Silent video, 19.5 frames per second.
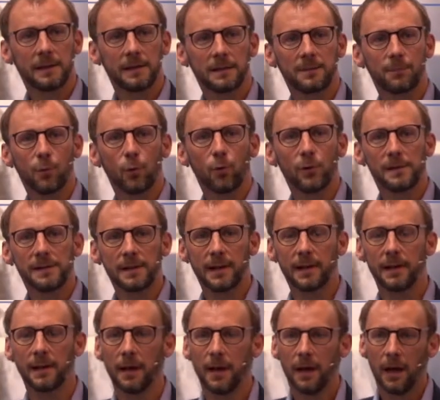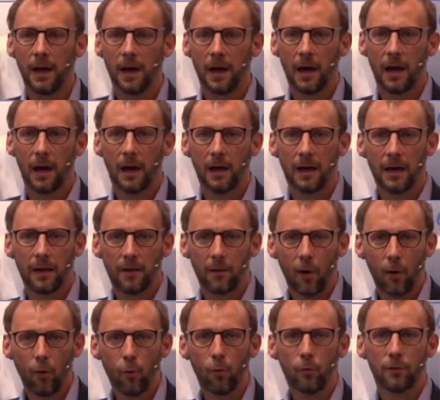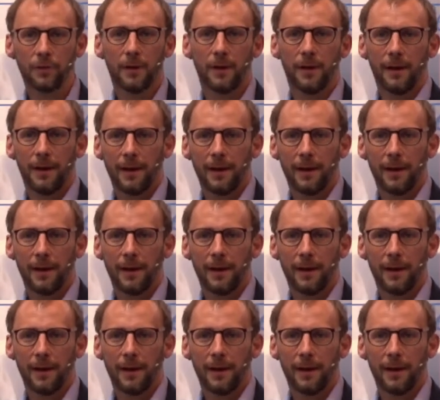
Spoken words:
exploiting old